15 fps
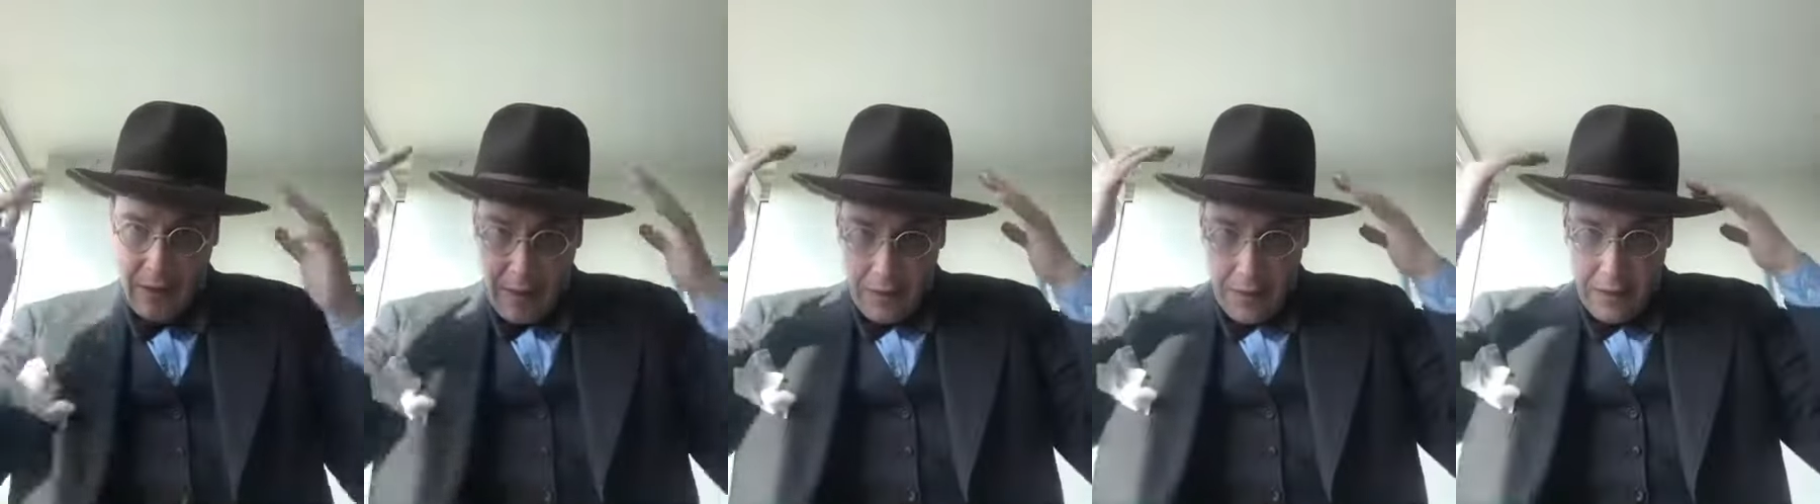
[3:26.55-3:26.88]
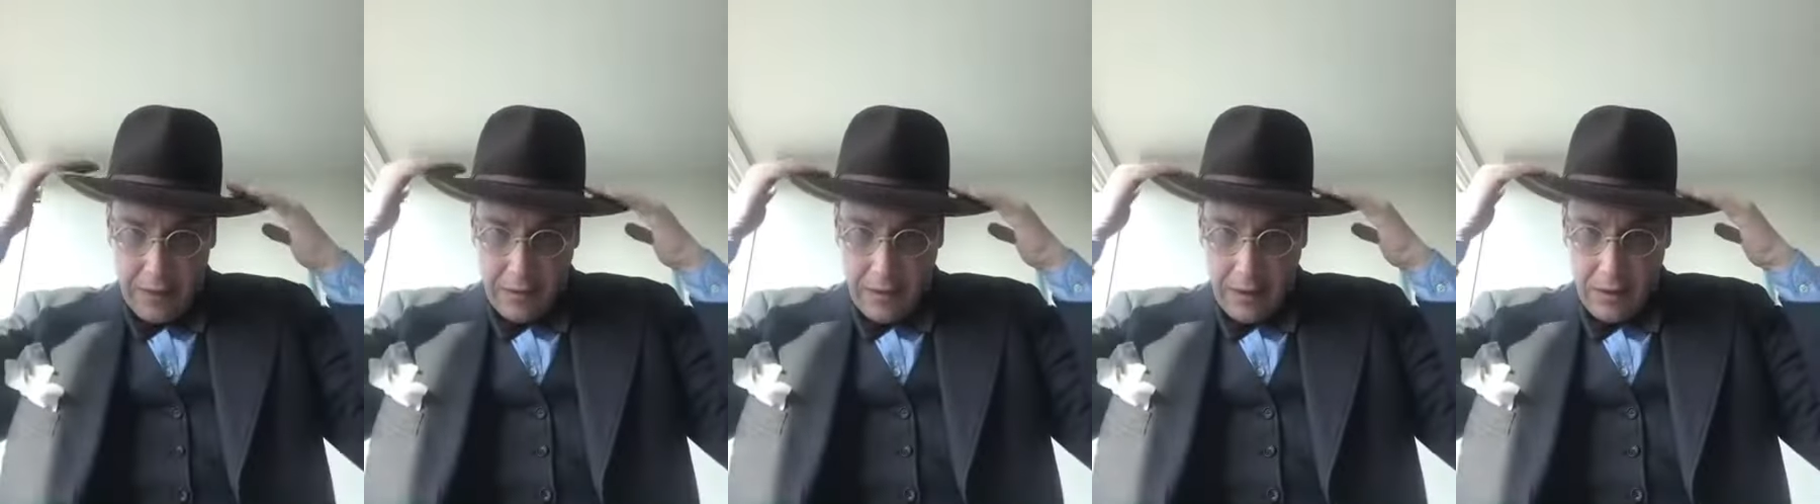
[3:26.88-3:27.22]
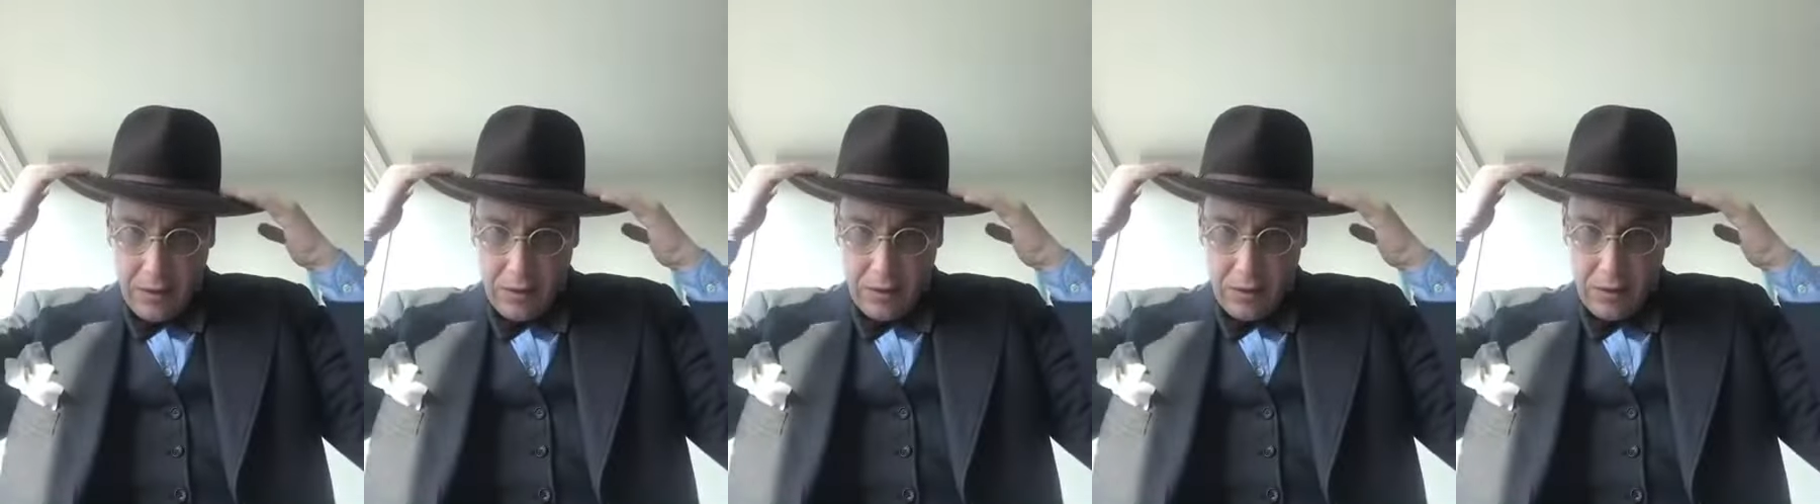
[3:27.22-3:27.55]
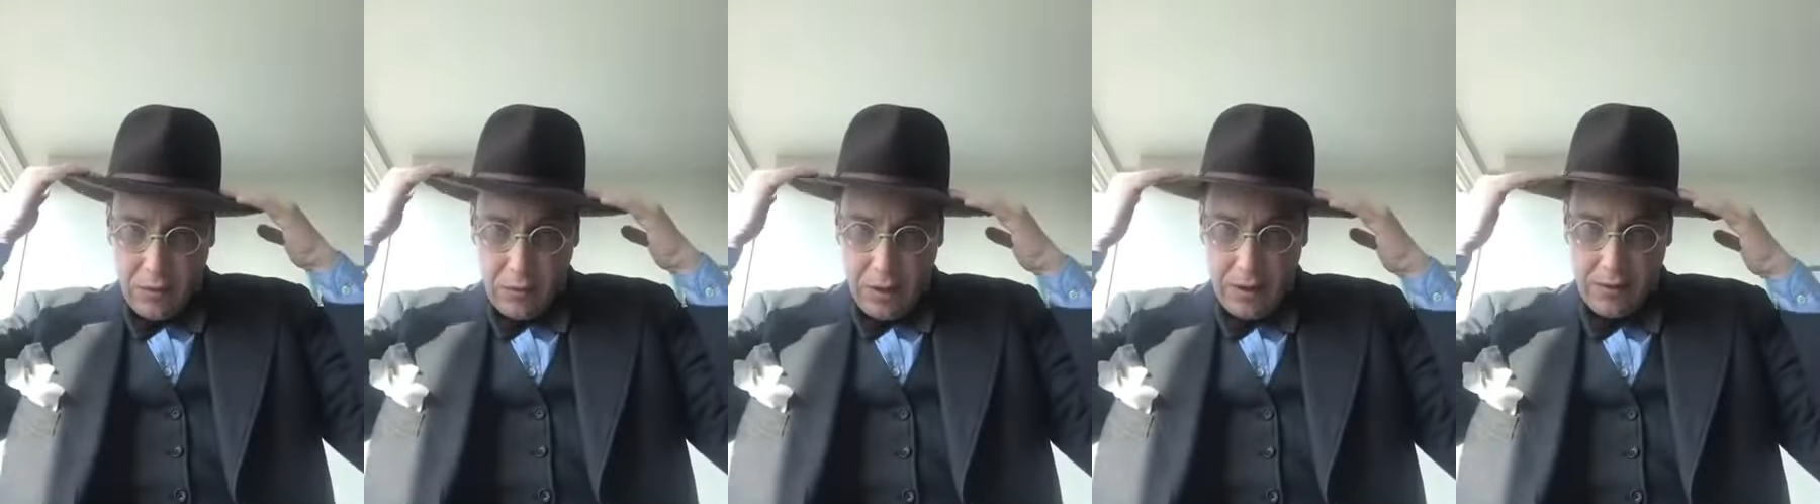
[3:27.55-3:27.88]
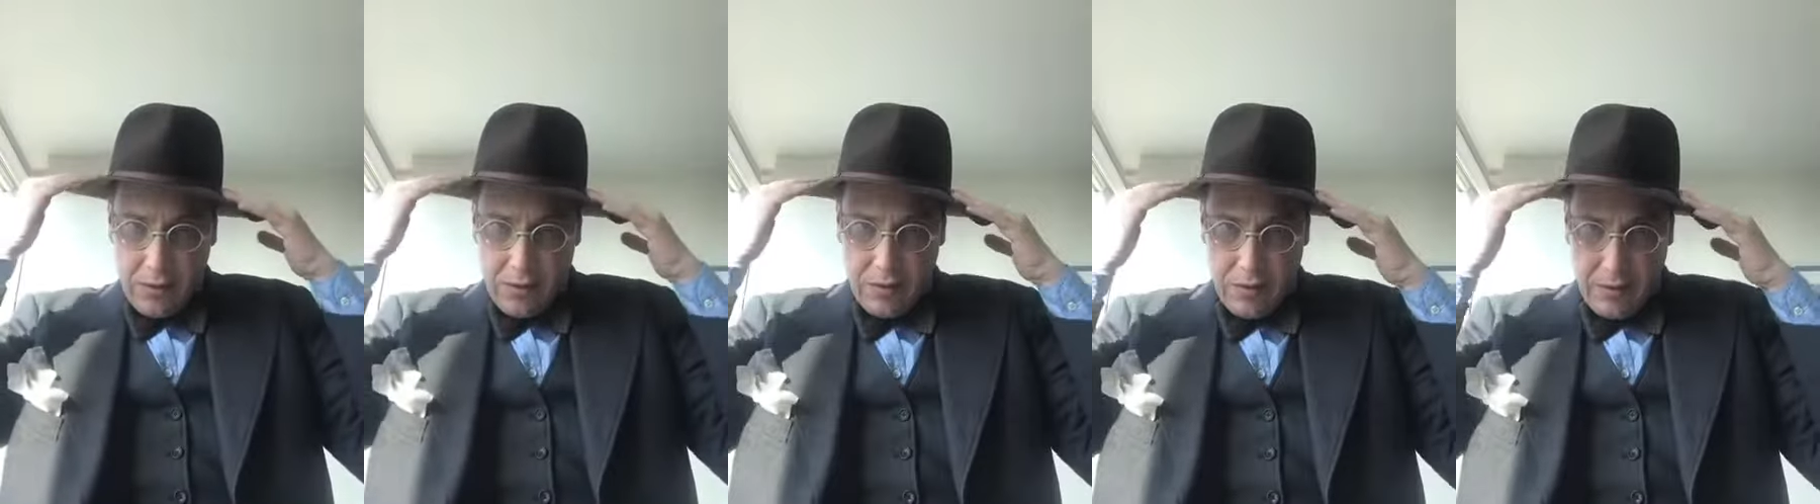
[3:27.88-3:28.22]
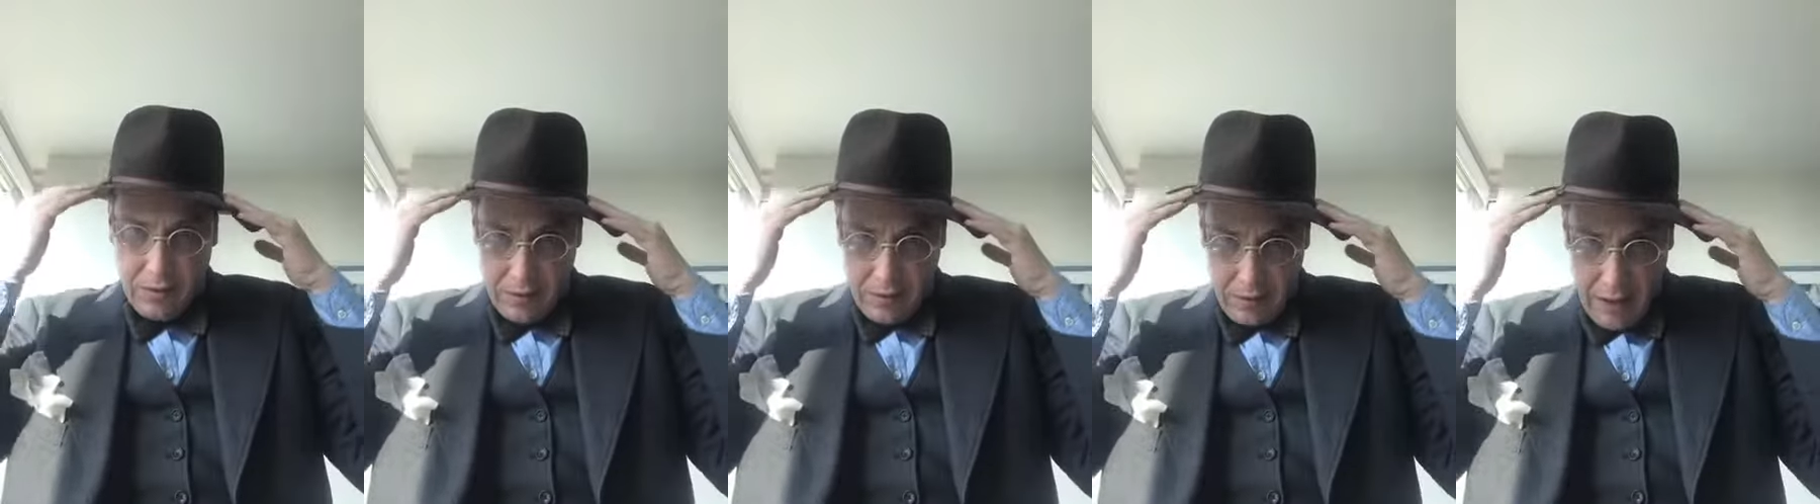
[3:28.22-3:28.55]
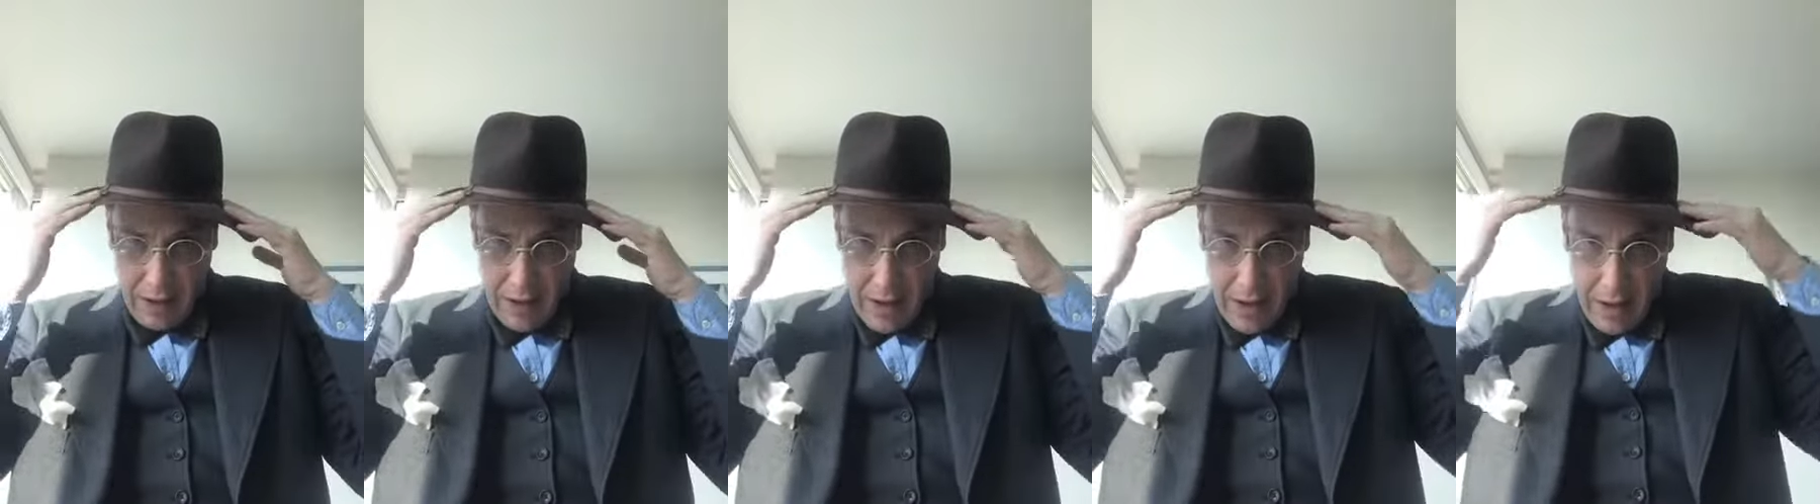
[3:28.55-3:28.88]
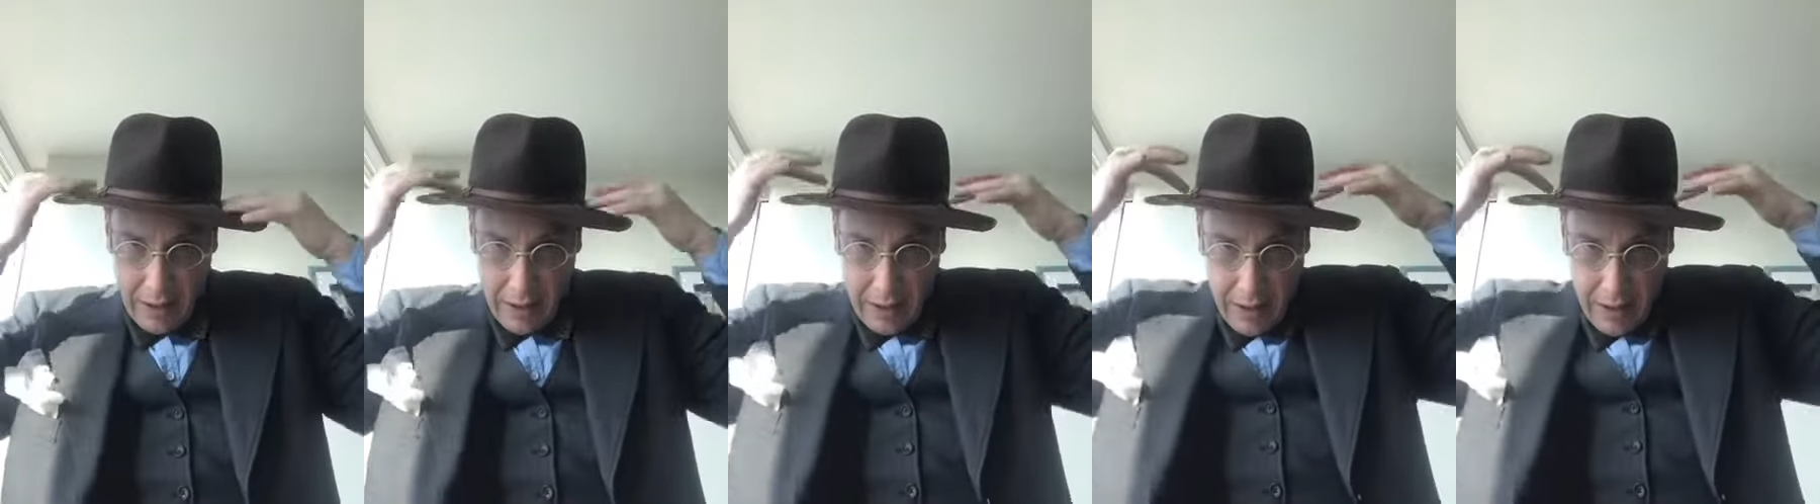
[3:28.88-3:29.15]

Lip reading: they tend to not just sag